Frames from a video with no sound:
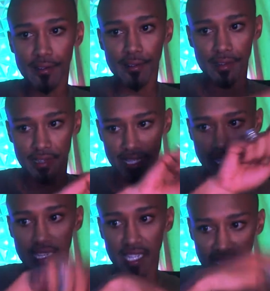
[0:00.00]
or
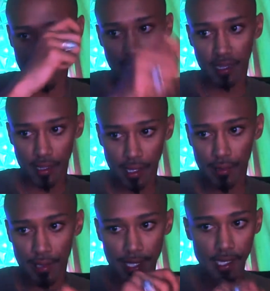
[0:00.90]
decide to keep it
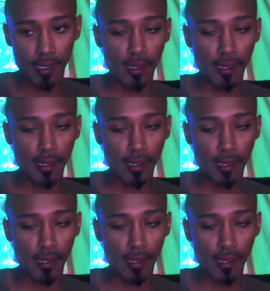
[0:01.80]
closed.